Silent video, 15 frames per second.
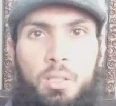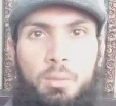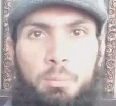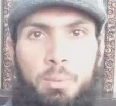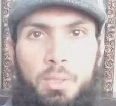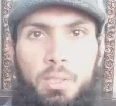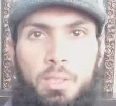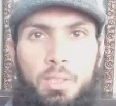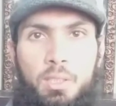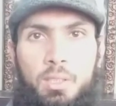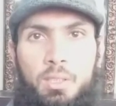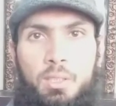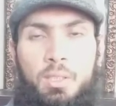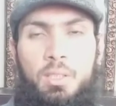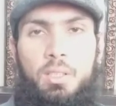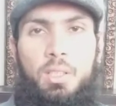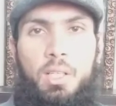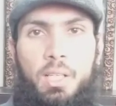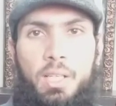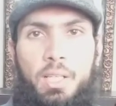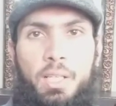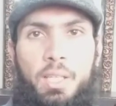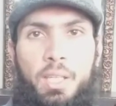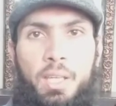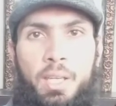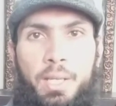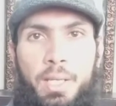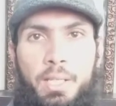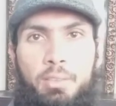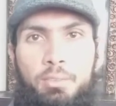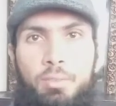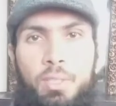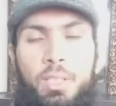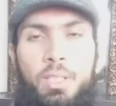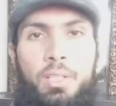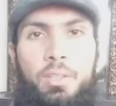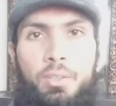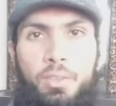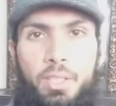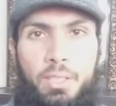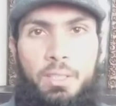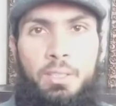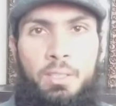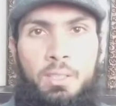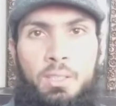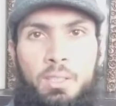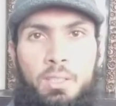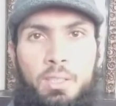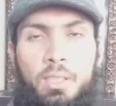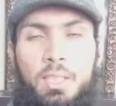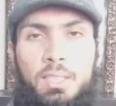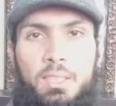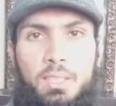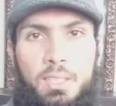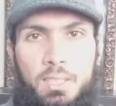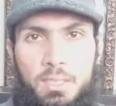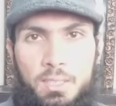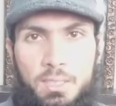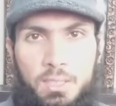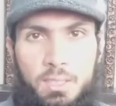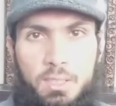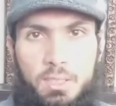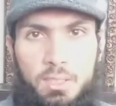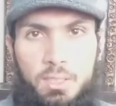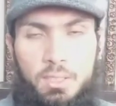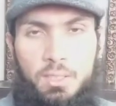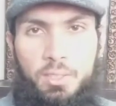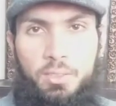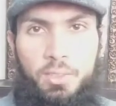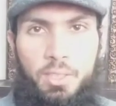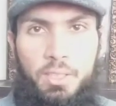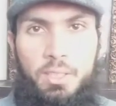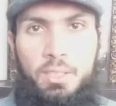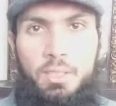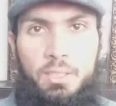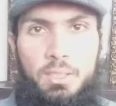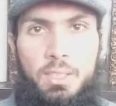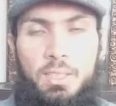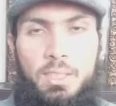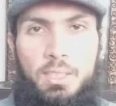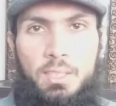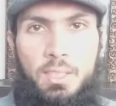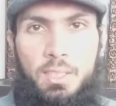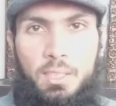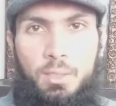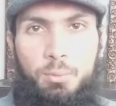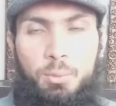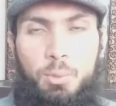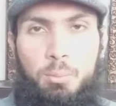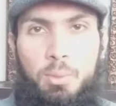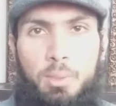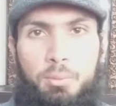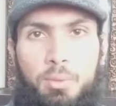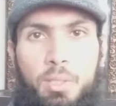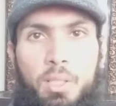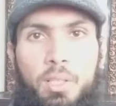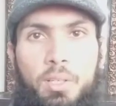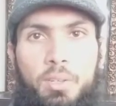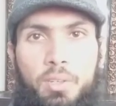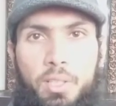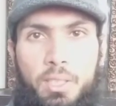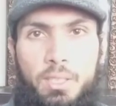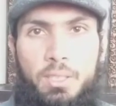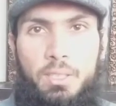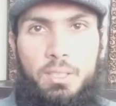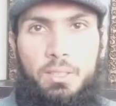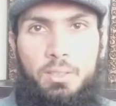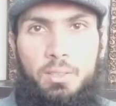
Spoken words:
brother, I have written the sentences. Written is the third form of write.